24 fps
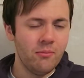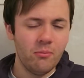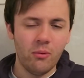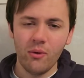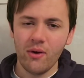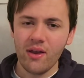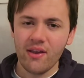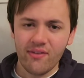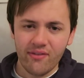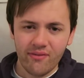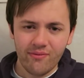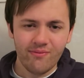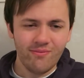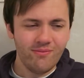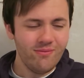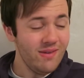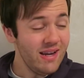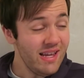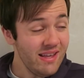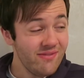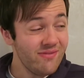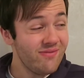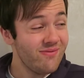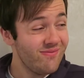But we've,
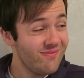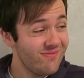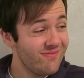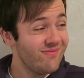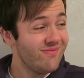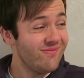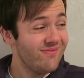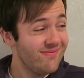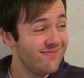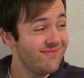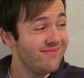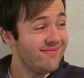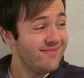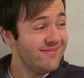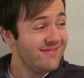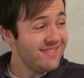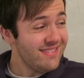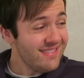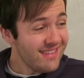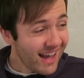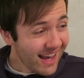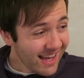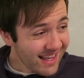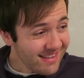we've
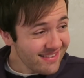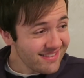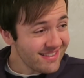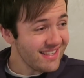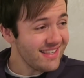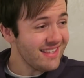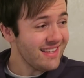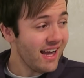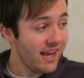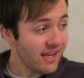90,